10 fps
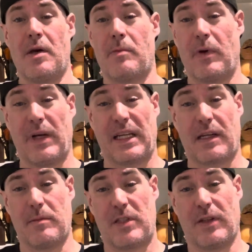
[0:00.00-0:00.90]
But when it
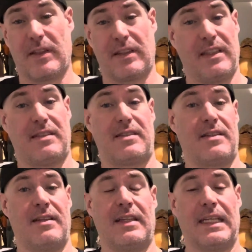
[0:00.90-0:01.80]
comes to at
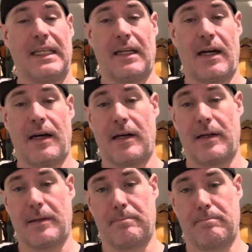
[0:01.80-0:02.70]
least the
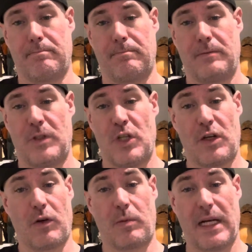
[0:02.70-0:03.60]

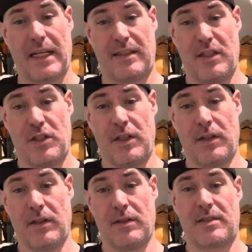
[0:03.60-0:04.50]
general
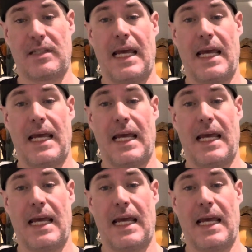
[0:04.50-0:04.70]
practitioners